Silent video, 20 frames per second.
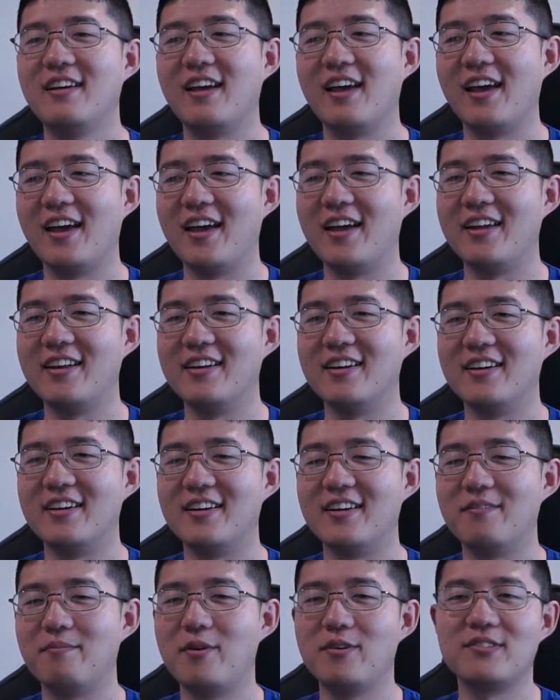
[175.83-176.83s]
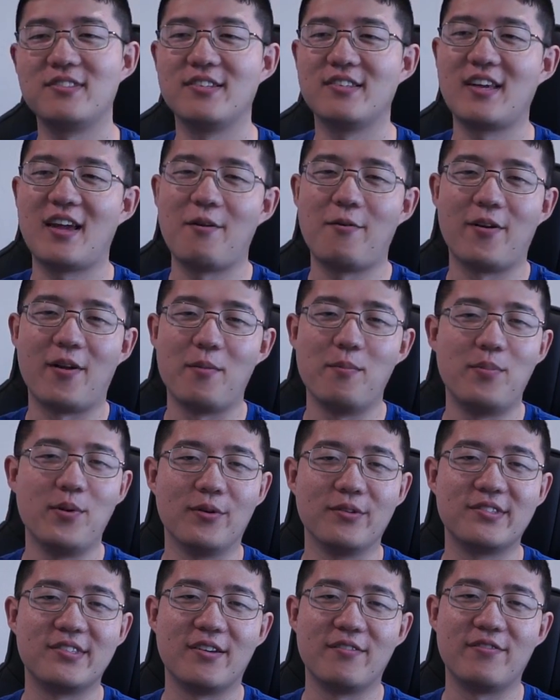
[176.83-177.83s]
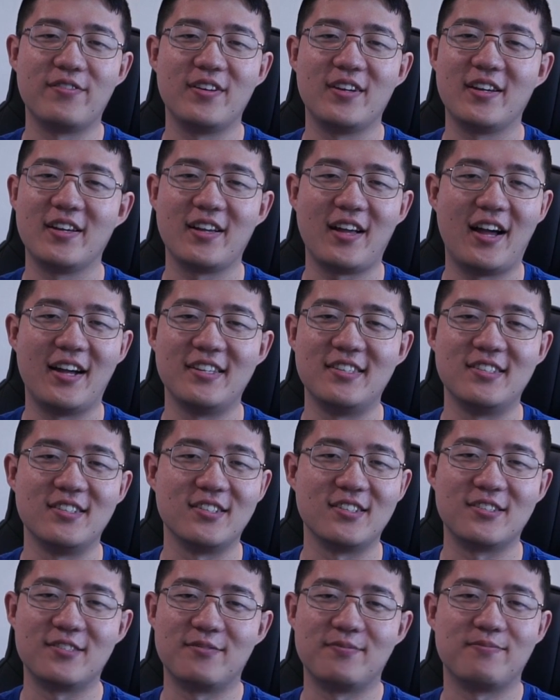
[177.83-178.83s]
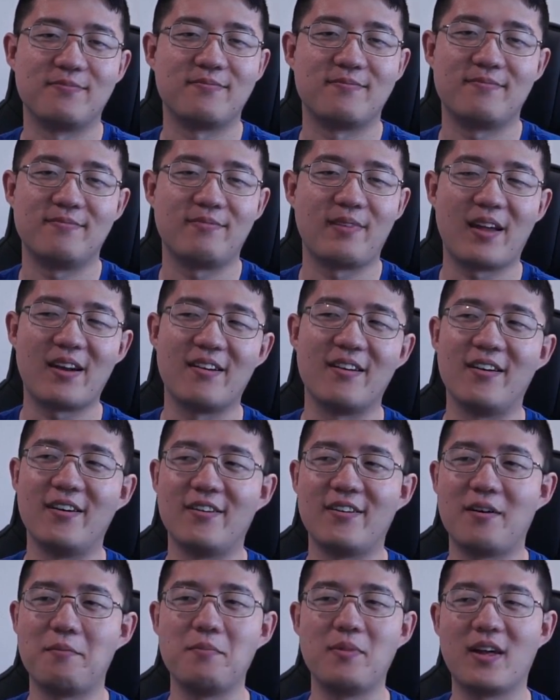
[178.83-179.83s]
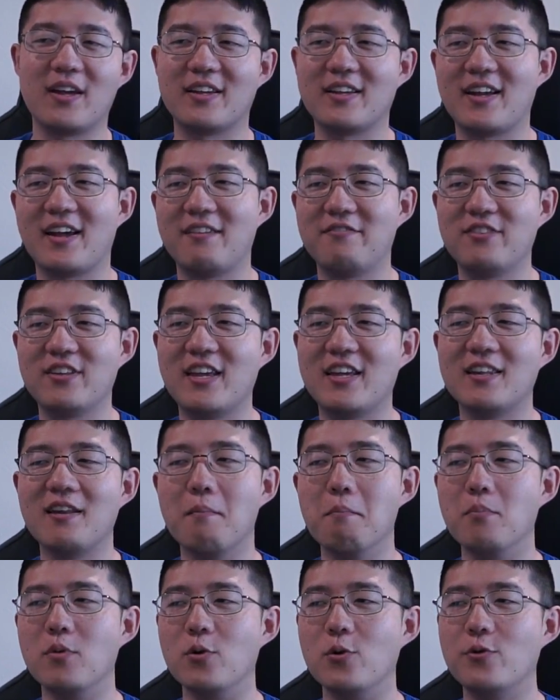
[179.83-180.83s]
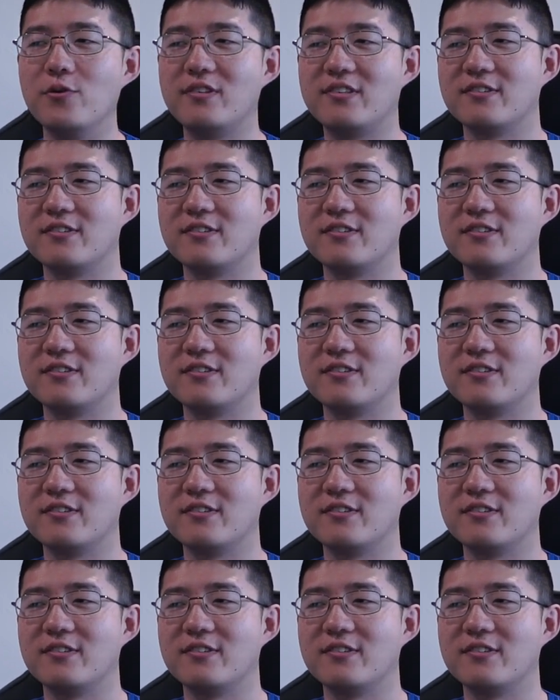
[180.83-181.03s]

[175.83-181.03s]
And most of the time when I build something, I don't know, I'm like, I have to get in the mood.